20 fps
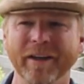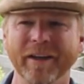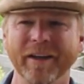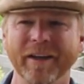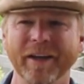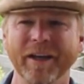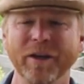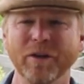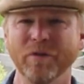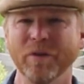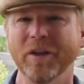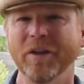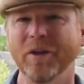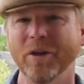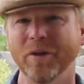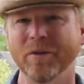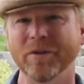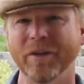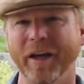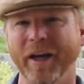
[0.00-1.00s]
his
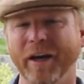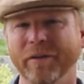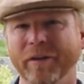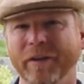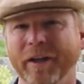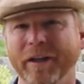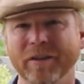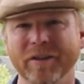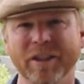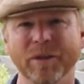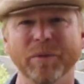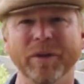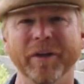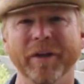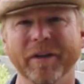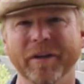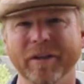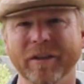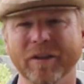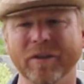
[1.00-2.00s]
videos have a lot of
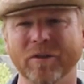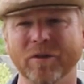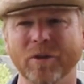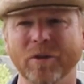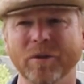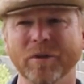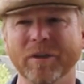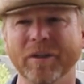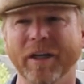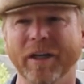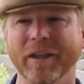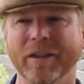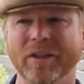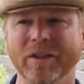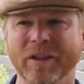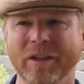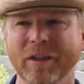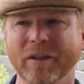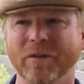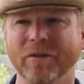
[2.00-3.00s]
similarities through Tai
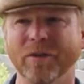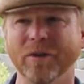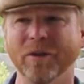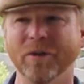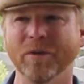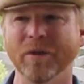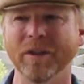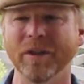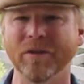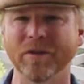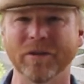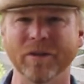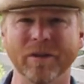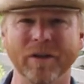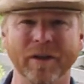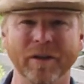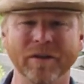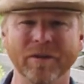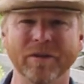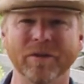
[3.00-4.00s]
Chi, through Eastern
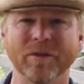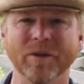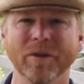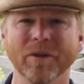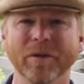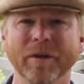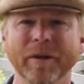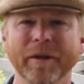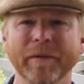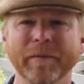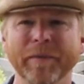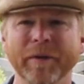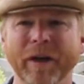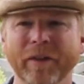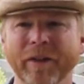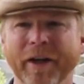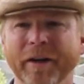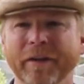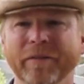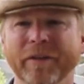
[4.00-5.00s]
arts, through a
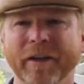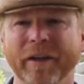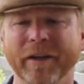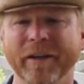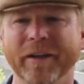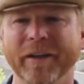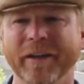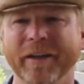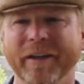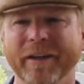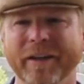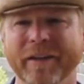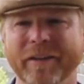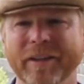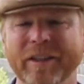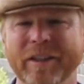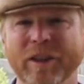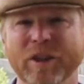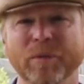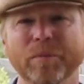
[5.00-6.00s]
lot of the
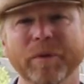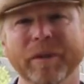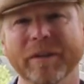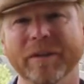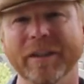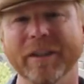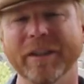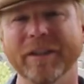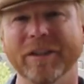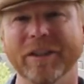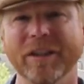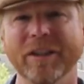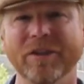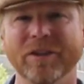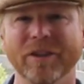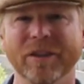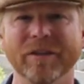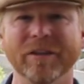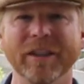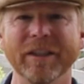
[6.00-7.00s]
disciplines he
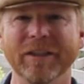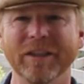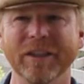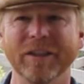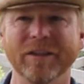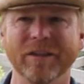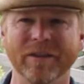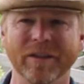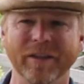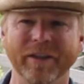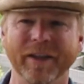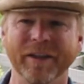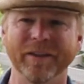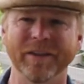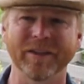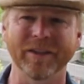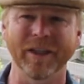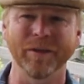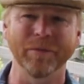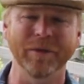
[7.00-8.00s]
teaches. He teaches a lot of the
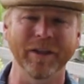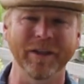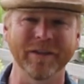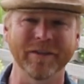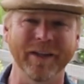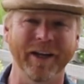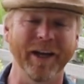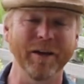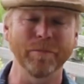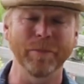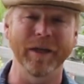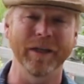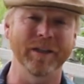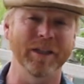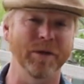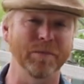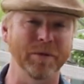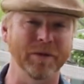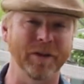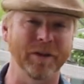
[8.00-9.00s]
same things that I picked
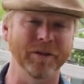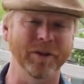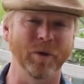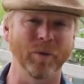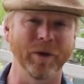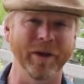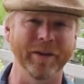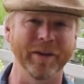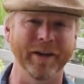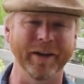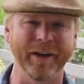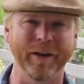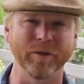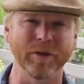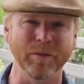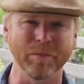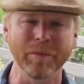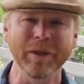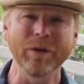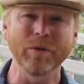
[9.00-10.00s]
up along the way that
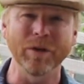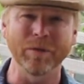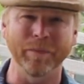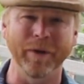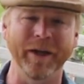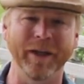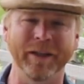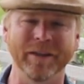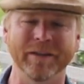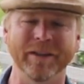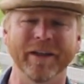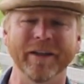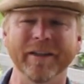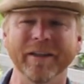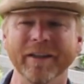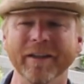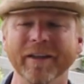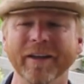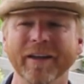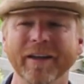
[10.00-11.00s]
helped me with my
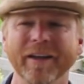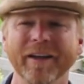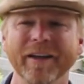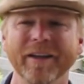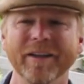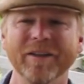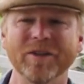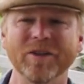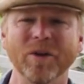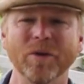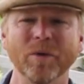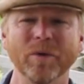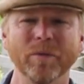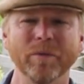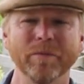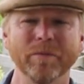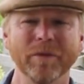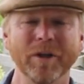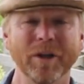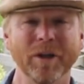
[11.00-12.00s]
anxiety.
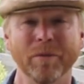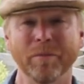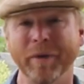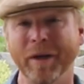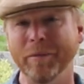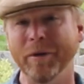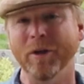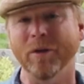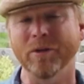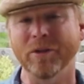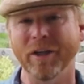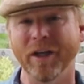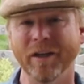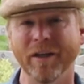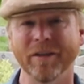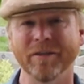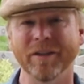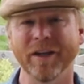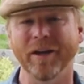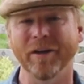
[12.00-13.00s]
So, maybe go check
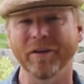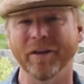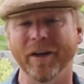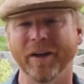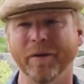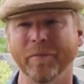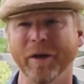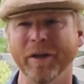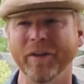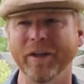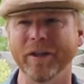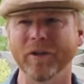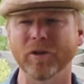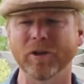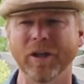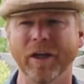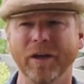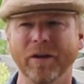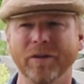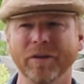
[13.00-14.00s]
his out. I think his
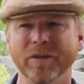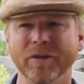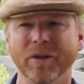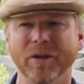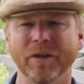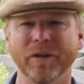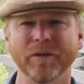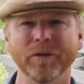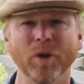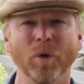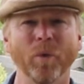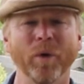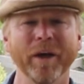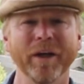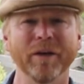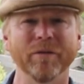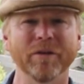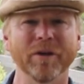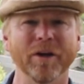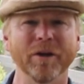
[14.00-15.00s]
channel is called The
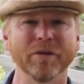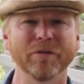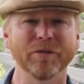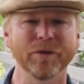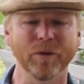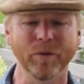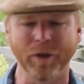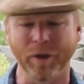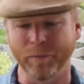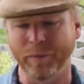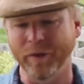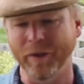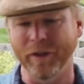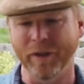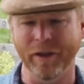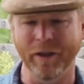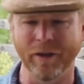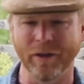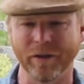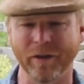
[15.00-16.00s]
Way of Kung Fu. I'll put it
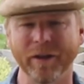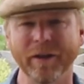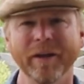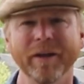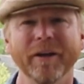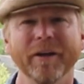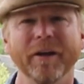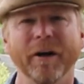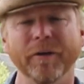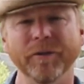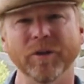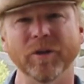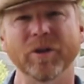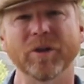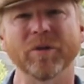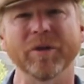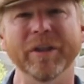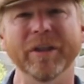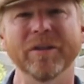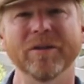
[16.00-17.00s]
here on the
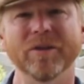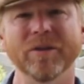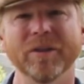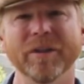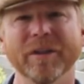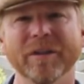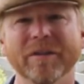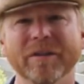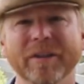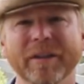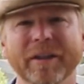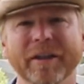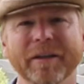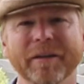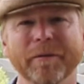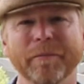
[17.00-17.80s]
screen so you can see it.